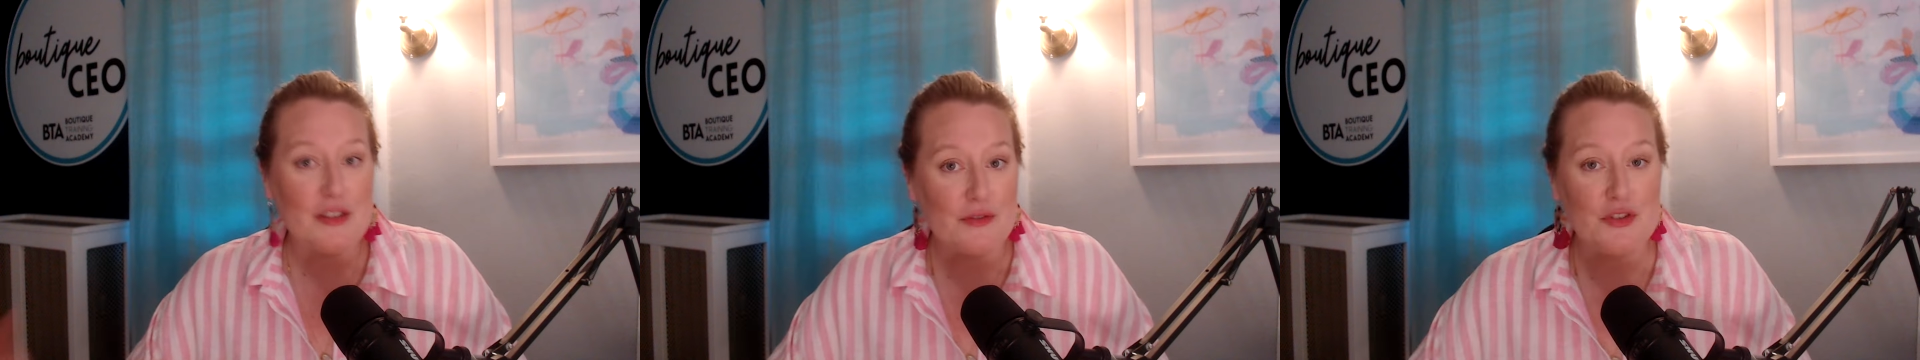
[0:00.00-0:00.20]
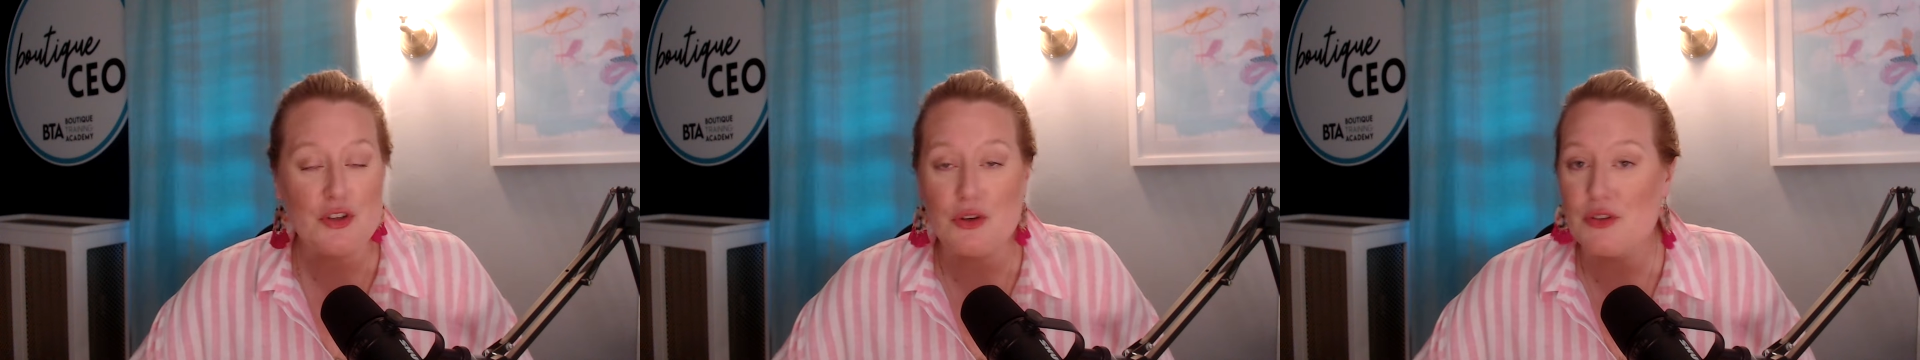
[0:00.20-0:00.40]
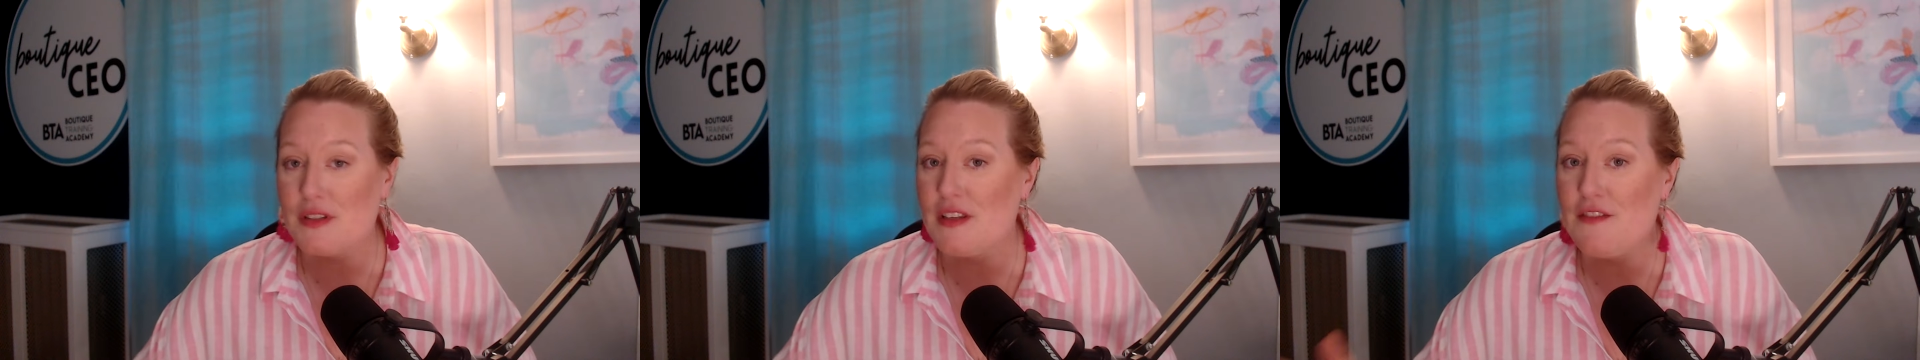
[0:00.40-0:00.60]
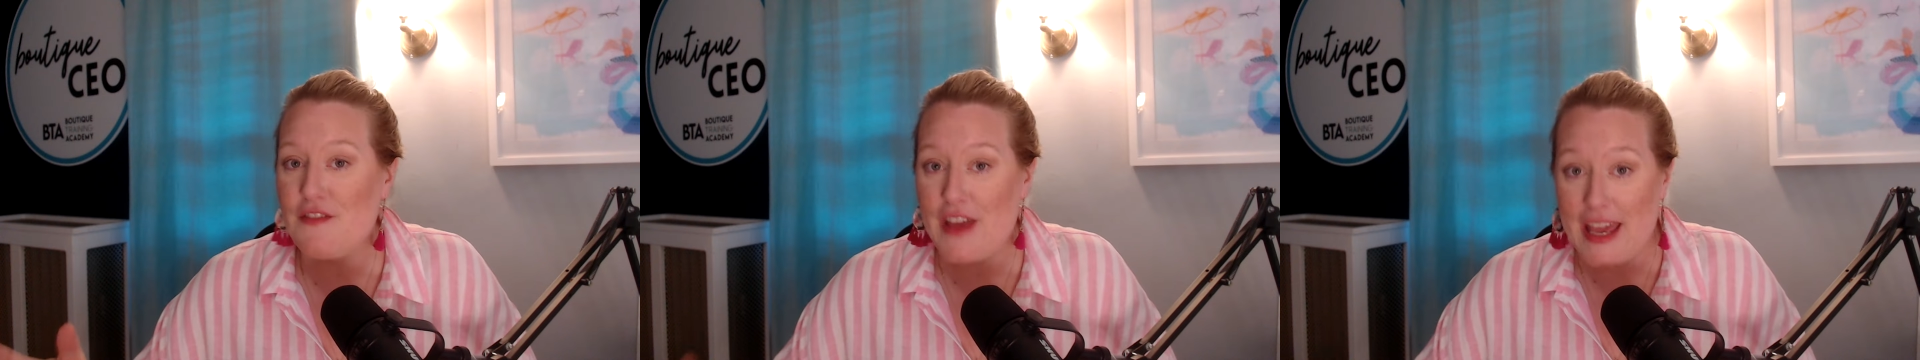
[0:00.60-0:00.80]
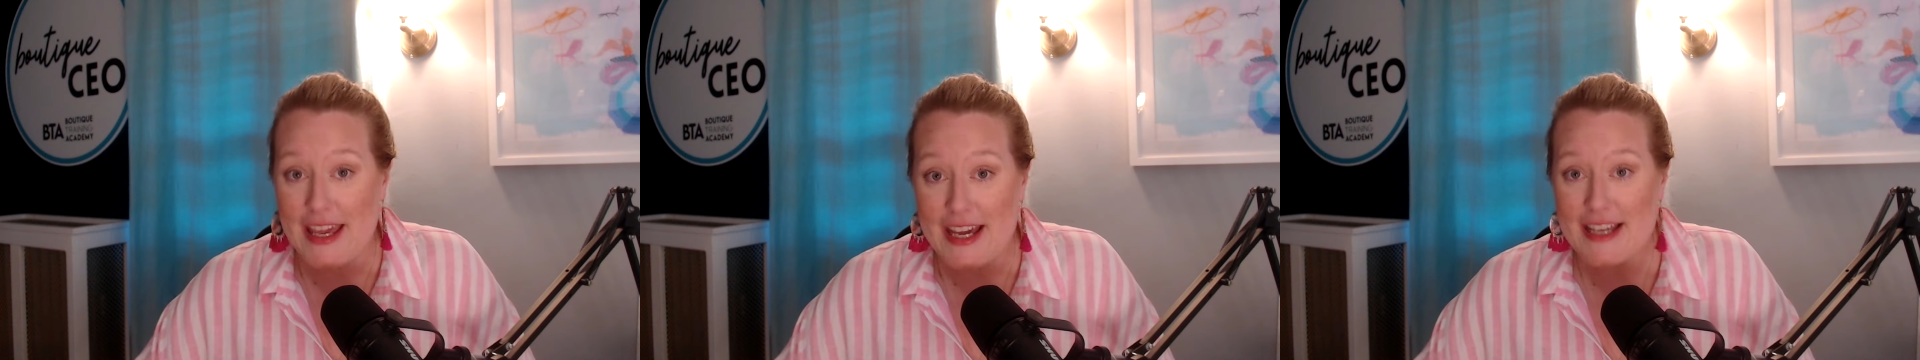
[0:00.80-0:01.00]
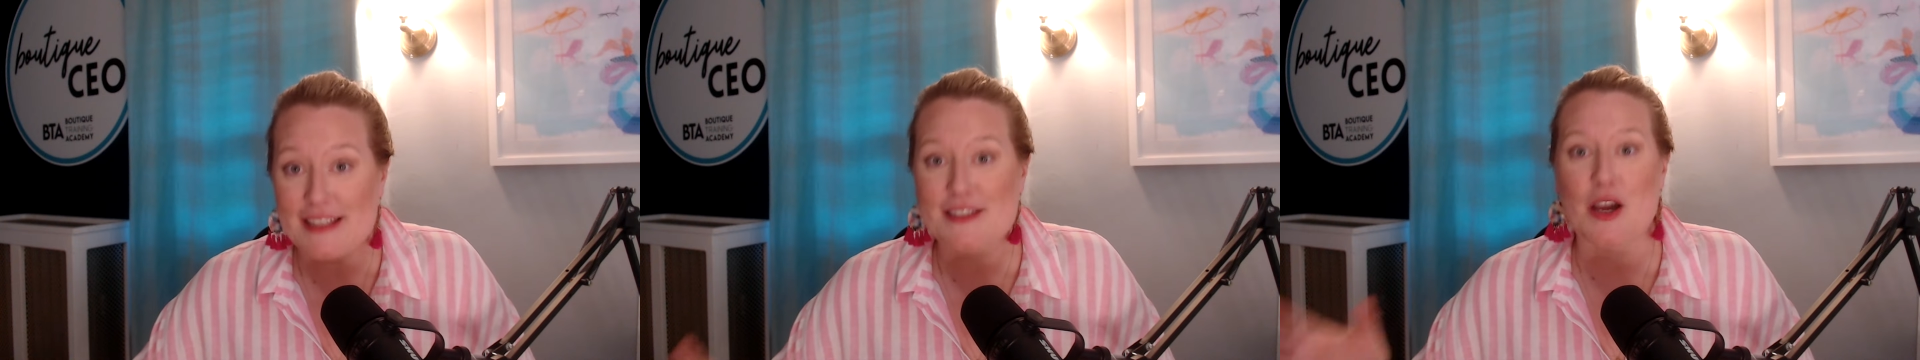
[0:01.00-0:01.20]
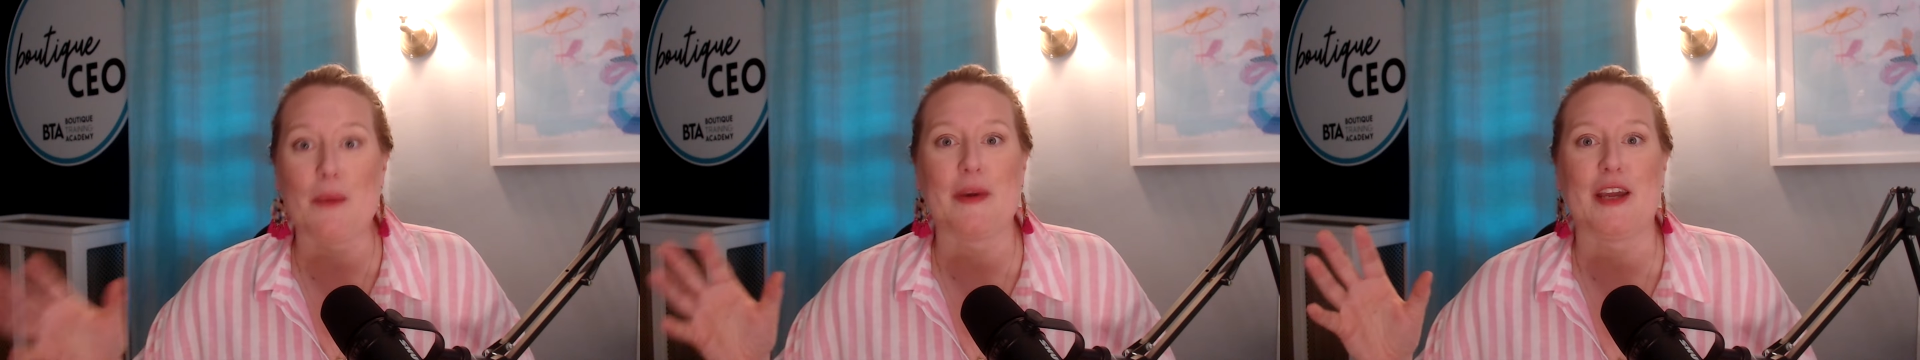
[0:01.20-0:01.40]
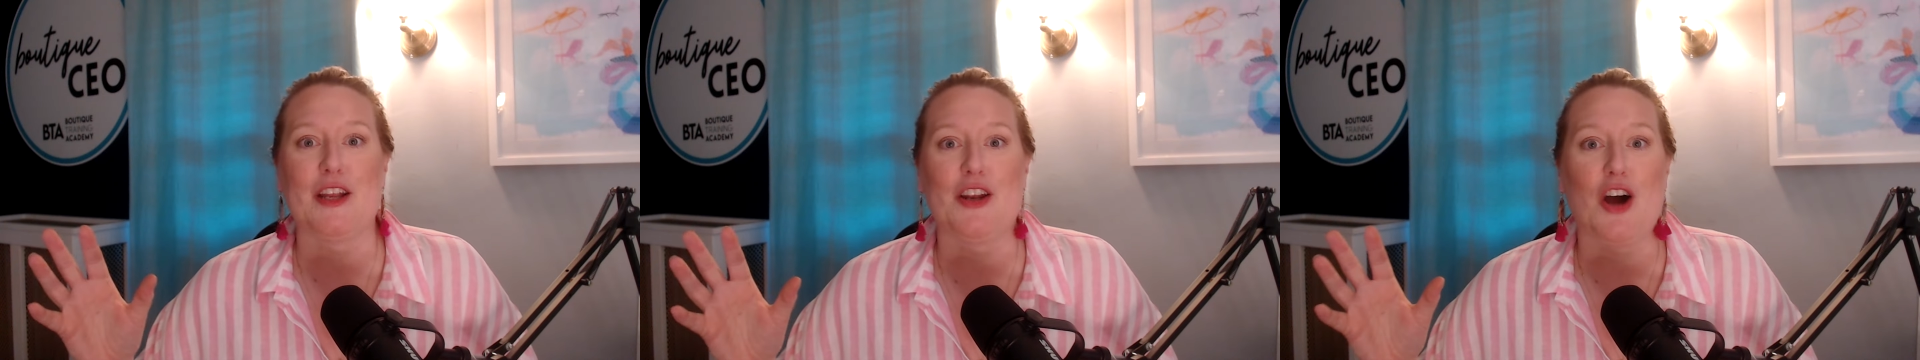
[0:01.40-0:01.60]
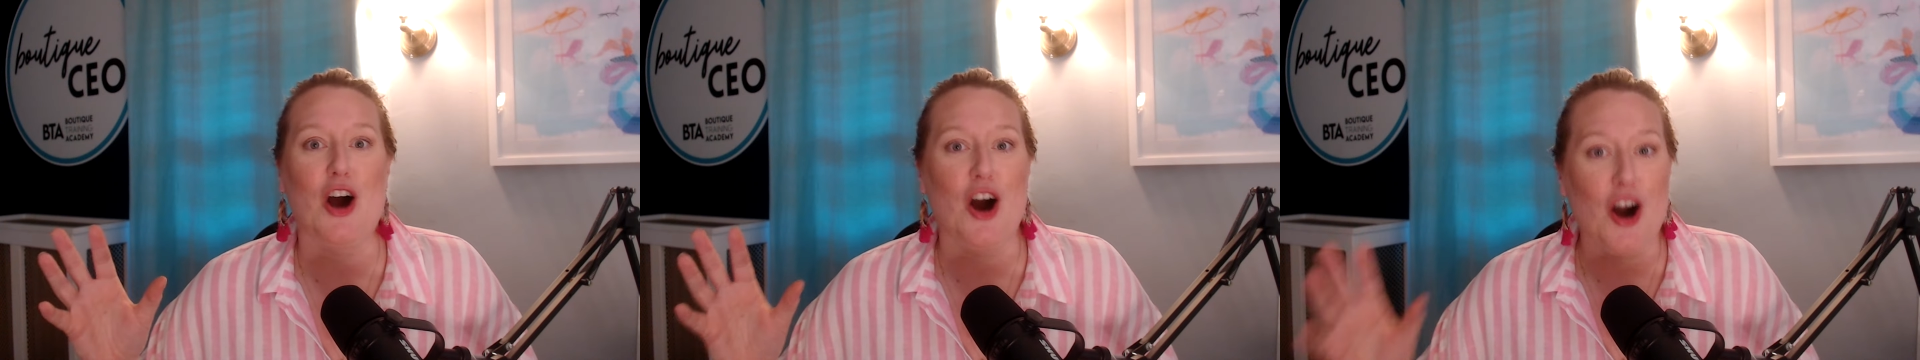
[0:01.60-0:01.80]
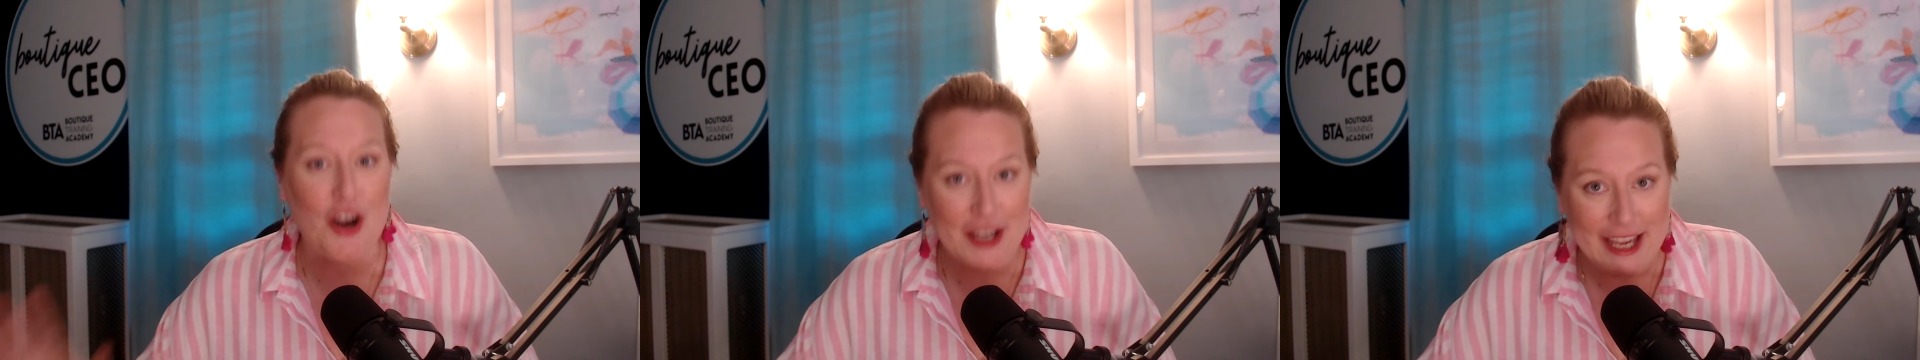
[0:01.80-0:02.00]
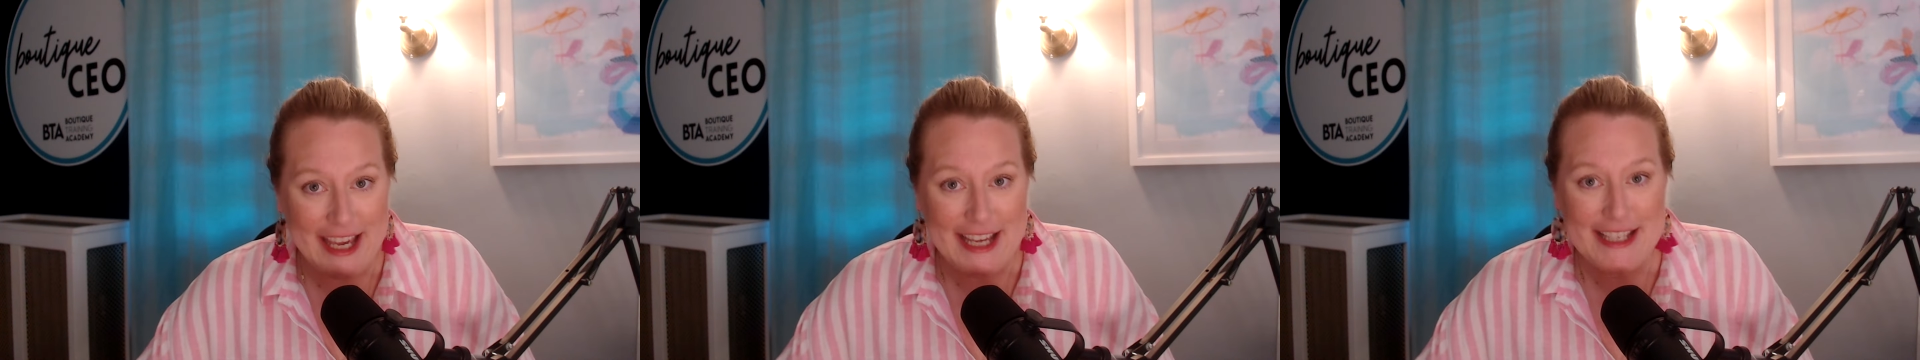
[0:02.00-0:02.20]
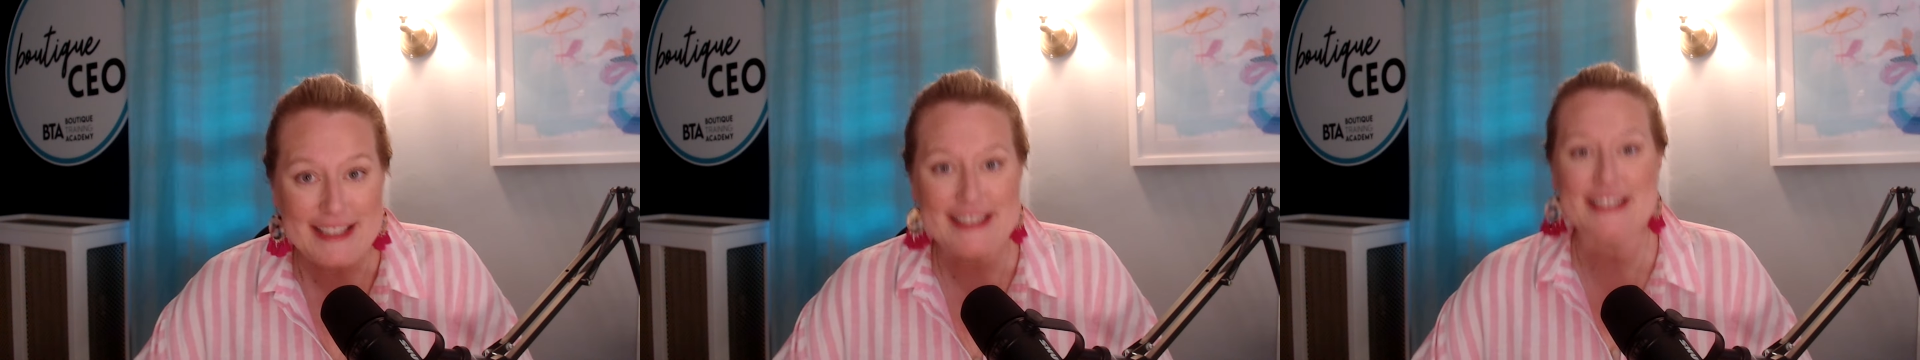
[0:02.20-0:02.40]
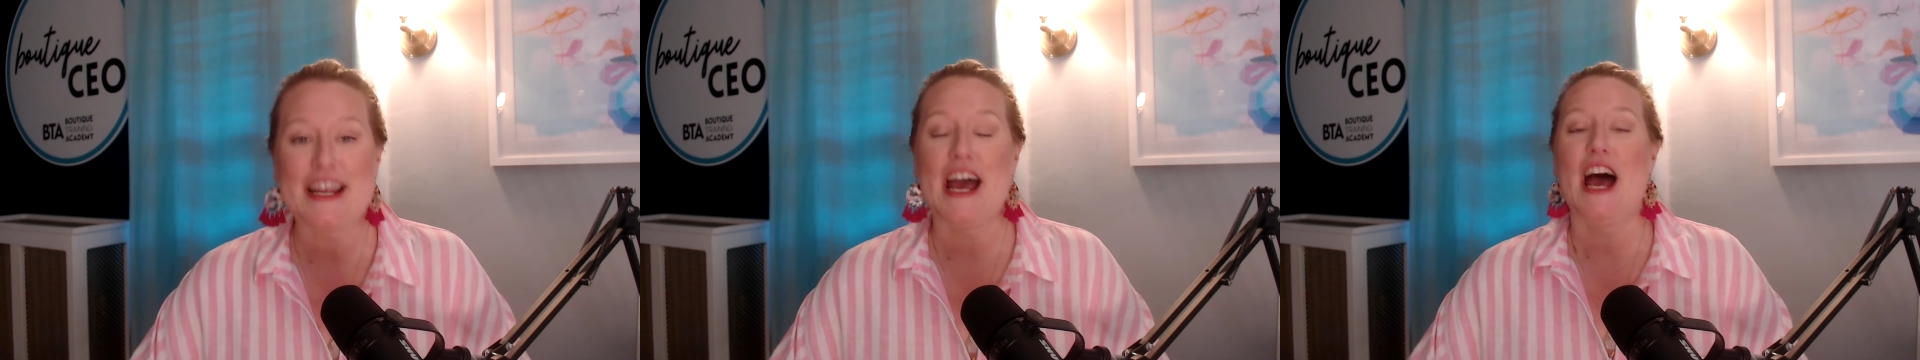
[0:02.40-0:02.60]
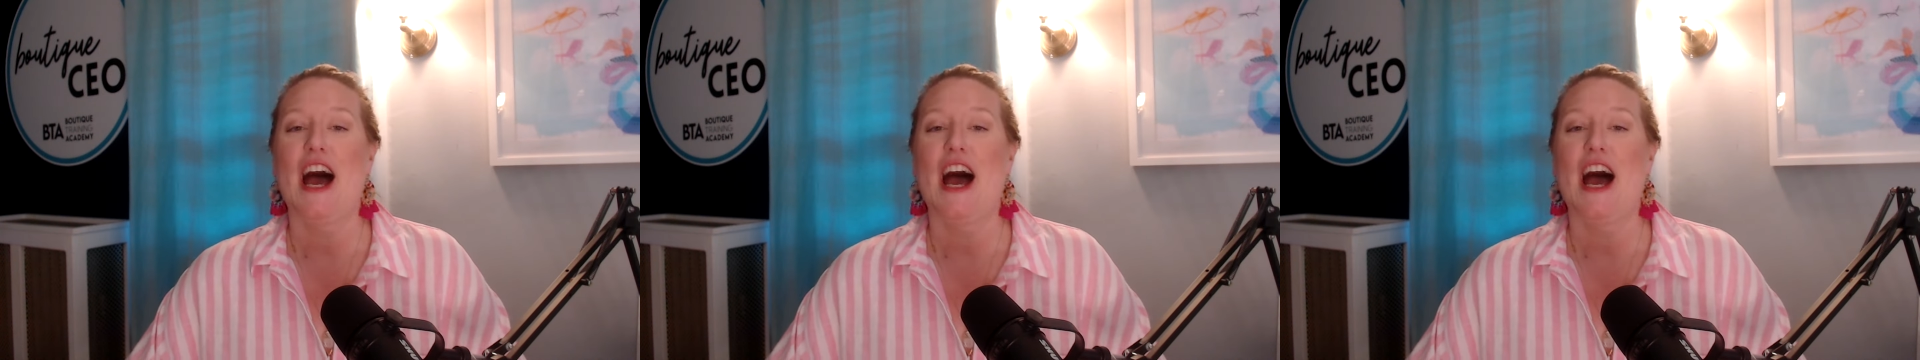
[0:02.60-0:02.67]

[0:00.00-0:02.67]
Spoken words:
of shows in Vegas coming in August.